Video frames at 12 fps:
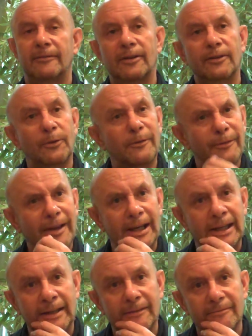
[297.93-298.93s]
sort of
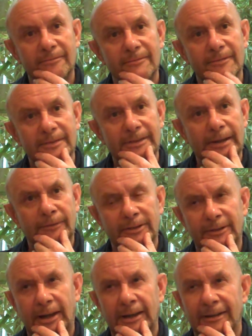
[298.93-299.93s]
fairly
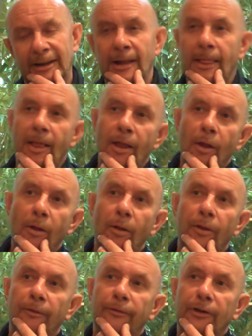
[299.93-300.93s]
devastating.
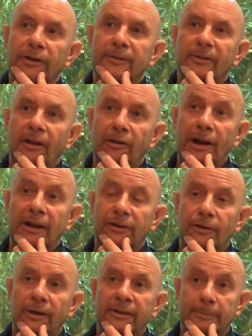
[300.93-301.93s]
The first
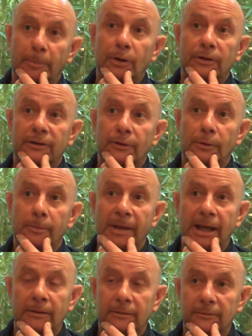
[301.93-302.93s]
director I spoke to
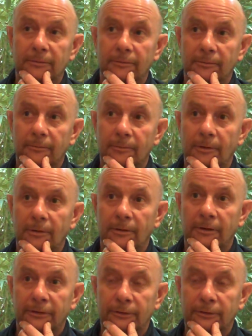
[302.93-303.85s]
about the